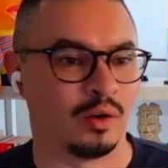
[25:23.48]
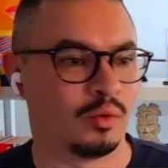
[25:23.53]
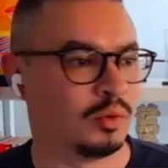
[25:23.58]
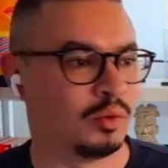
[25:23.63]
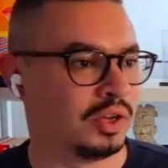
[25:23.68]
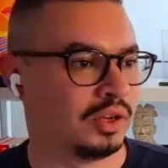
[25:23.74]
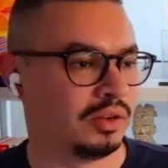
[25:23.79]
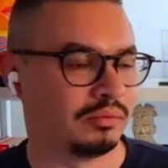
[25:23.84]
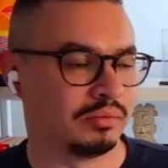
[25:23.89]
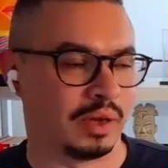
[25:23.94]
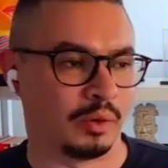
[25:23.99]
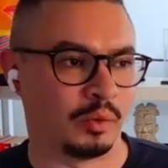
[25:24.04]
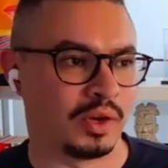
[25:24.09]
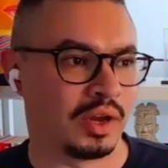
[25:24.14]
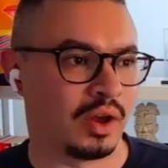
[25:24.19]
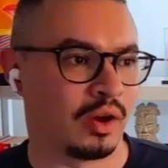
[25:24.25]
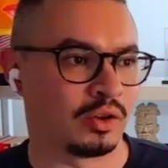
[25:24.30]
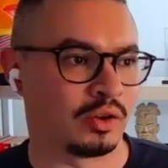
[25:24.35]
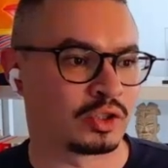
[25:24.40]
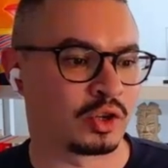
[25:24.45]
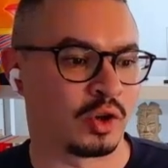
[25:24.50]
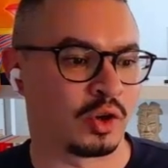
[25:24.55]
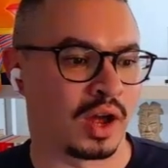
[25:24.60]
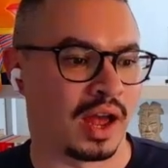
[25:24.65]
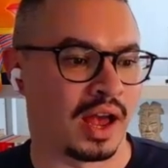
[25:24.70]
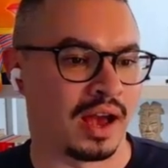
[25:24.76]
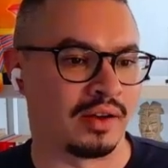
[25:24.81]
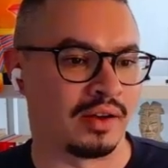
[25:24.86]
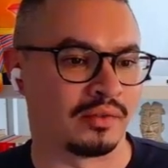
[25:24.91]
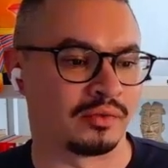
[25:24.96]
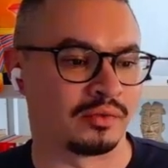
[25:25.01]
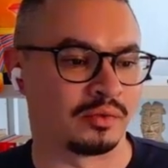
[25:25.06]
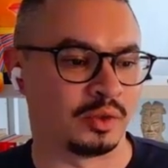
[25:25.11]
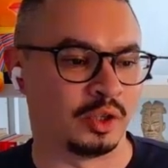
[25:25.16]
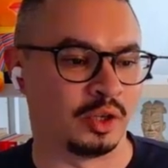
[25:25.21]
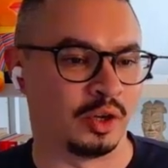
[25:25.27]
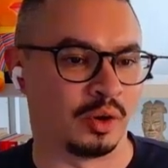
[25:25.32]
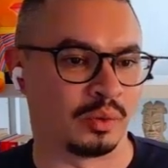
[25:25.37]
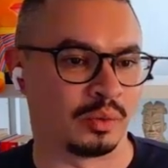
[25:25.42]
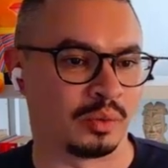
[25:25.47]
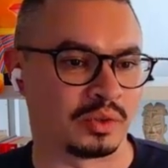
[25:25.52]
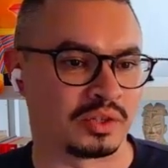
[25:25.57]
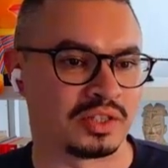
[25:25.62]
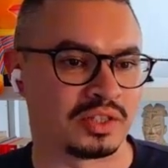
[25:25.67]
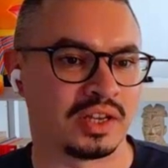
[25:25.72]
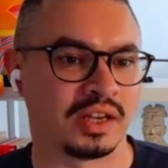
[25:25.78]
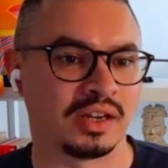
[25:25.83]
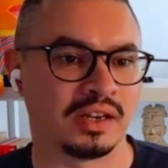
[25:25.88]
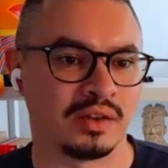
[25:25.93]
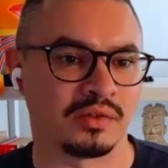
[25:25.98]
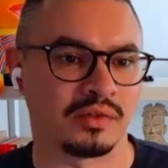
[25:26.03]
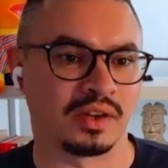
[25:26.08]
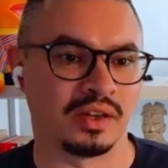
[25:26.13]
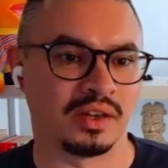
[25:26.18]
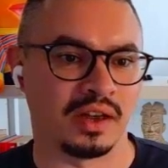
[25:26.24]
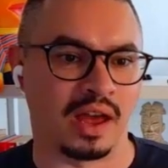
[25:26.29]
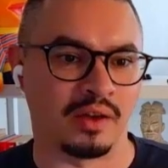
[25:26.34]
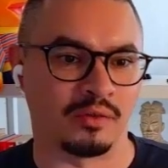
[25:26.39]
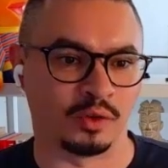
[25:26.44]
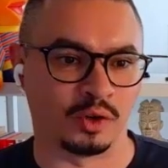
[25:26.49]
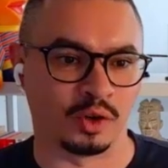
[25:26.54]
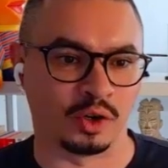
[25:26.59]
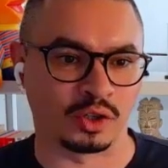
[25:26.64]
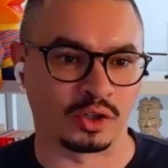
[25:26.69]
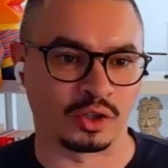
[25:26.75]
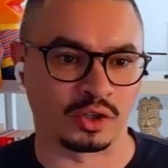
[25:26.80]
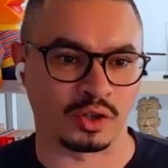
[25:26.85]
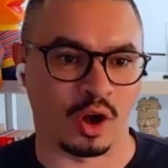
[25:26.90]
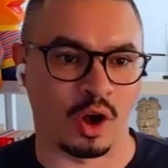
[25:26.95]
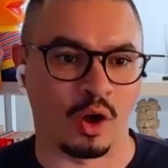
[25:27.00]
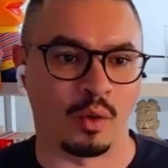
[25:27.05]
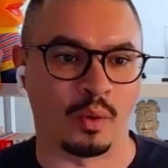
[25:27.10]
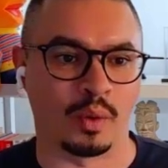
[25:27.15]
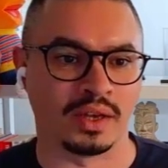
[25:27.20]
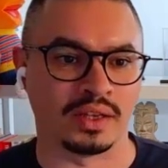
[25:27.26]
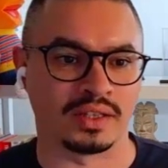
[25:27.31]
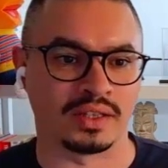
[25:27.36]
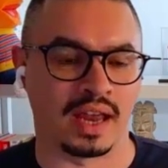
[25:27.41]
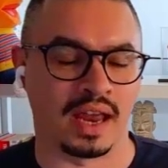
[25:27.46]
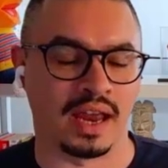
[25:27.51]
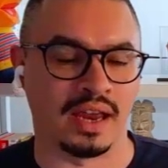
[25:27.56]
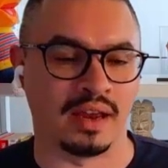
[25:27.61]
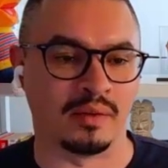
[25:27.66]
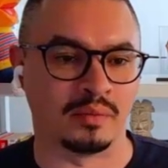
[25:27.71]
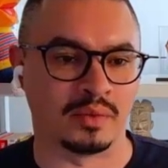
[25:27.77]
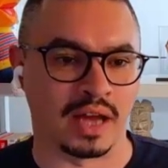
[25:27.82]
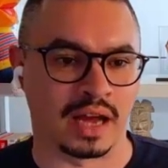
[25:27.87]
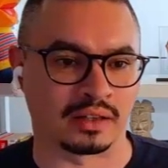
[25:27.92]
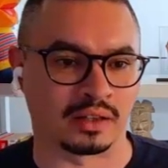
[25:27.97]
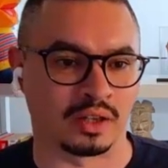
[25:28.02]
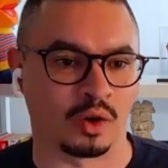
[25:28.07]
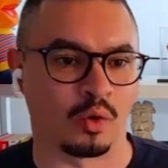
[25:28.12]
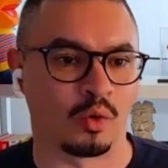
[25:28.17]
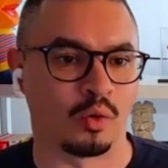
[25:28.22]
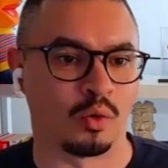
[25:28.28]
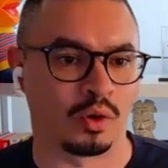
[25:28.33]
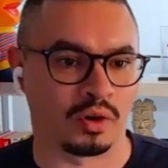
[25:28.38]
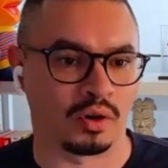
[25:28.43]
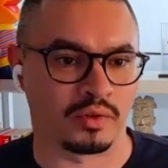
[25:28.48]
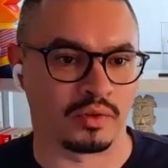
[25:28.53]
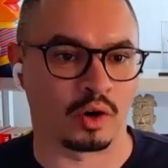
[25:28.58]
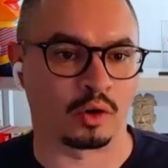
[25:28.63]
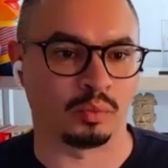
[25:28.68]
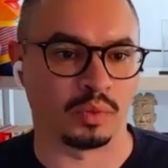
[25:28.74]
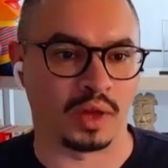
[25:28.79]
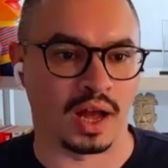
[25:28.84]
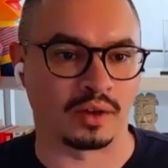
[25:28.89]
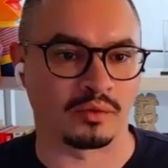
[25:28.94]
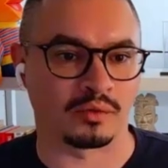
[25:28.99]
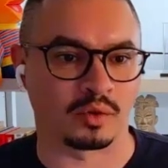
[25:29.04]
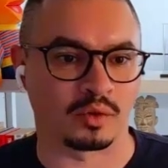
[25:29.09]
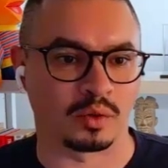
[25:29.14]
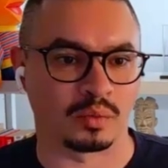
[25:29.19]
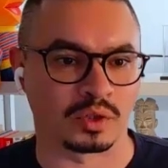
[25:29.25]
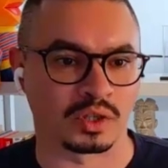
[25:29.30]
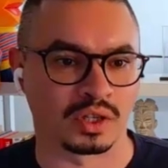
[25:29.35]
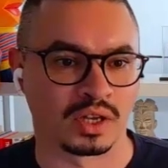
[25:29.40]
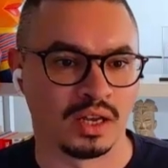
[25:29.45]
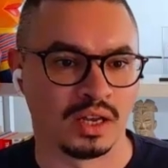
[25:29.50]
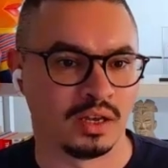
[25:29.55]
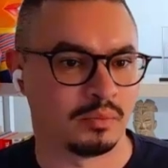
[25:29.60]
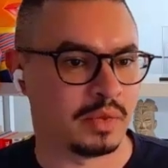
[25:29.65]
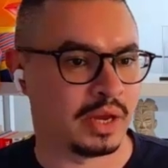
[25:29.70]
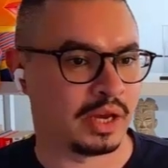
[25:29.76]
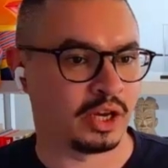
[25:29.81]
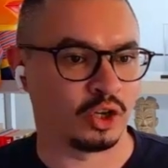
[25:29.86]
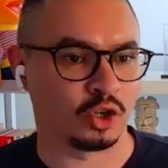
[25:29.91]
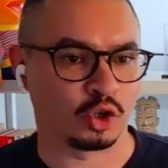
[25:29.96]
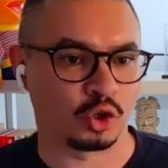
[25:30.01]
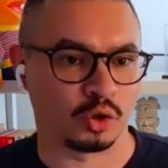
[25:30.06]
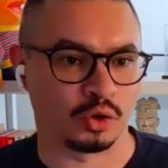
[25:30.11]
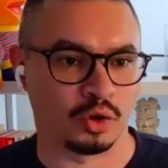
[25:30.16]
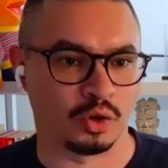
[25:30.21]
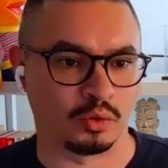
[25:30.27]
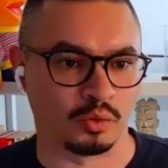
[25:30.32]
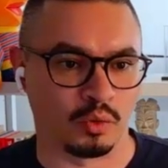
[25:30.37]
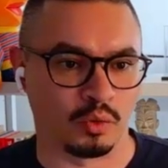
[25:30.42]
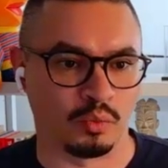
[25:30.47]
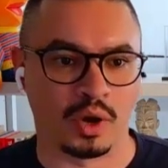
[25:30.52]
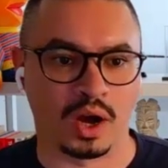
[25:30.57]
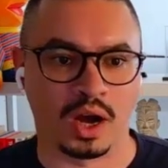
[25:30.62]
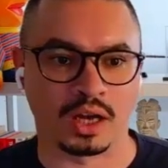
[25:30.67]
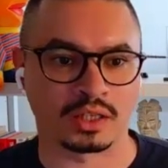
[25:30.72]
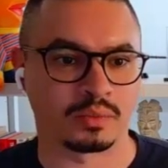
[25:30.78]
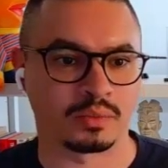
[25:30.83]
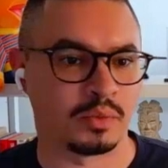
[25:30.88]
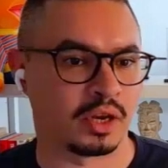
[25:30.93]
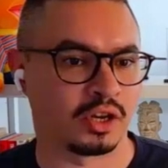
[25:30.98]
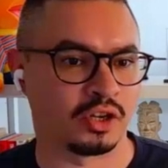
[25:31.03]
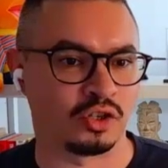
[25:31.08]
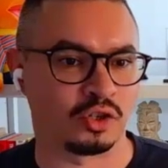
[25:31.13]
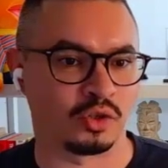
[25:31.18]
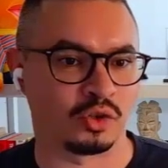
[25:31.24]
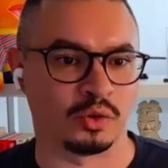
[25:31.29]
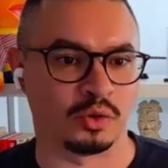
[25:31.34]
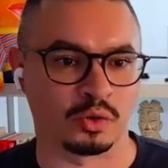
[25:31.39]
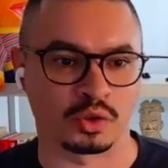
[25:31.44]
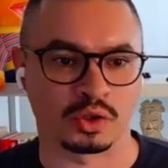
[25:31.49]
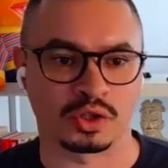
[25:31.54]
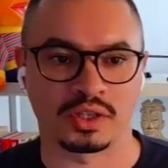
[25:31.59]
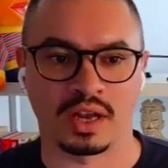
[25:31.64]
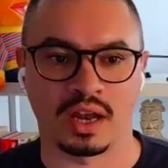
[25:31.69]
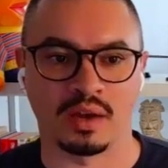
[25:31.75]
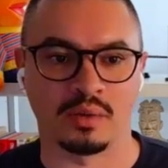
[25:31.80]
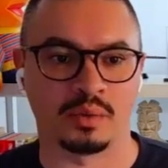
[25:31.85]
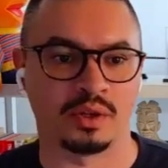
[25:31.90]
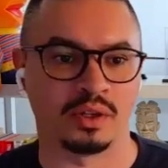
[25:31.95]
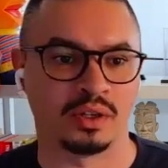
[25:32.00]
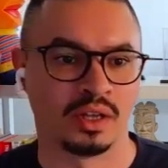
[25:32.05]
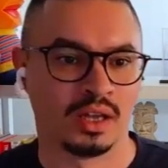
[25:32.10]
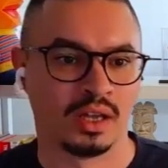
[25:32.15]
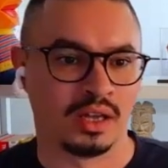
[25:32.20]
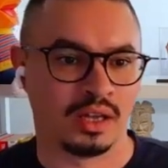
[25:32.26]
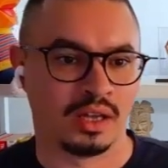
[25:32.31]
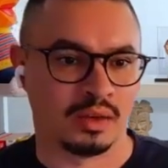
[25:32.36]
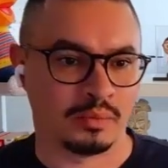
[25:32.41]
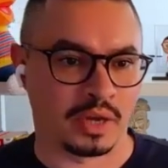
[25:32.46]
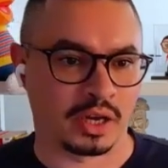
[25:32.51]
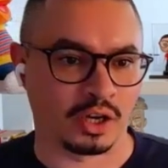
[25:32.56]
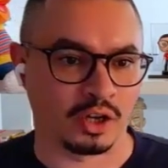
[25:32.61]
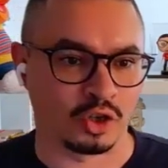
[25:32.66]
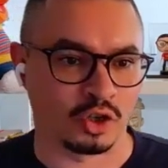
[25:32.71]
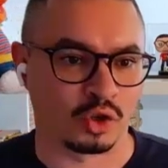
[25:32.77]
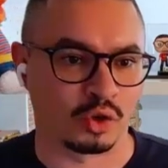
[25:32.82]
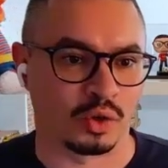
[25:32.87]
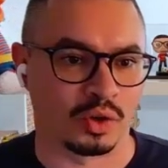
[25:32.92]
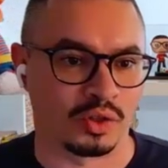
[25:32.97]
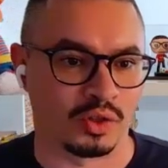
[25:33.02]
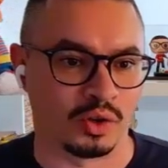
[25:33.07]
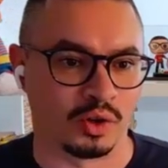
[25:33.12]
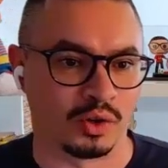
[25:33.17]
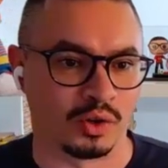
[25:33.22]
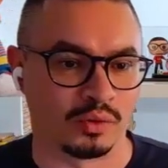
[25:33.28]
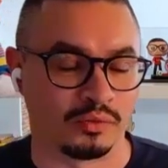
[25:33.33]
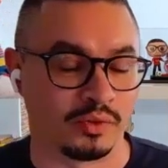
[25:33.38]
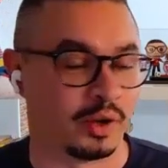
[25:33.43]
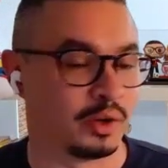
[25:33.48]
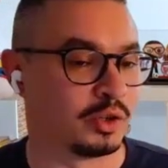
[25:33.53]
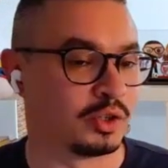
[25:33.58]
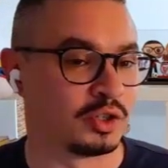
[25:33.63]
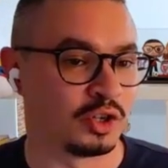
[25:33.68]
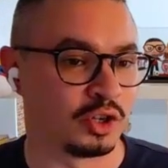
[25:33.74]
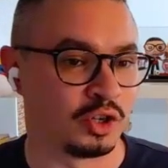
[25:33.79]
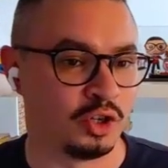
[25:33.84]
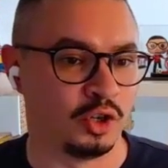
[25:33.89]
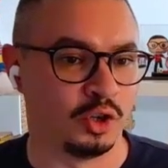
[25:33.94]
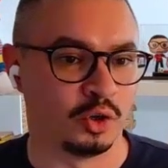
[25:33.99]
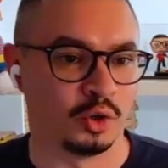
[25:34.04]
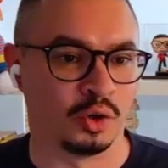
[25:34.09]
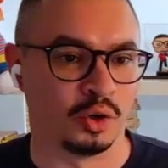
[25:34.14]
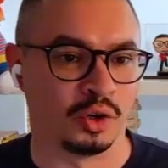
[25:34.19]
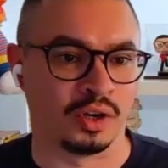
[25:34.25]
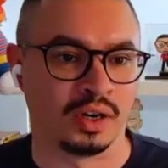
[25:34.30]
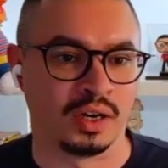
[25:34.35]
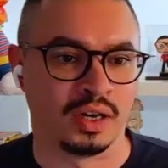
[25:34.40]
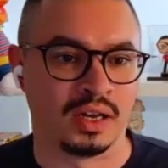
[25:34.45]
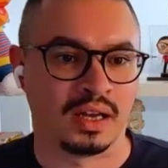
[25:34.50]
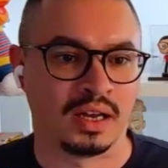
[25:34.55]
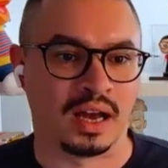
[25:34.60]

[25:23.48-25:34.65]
We also have, significant efforts always aimed at the core of our platforms, making sure they're robust, making sure they're stable, making sure they're very secure.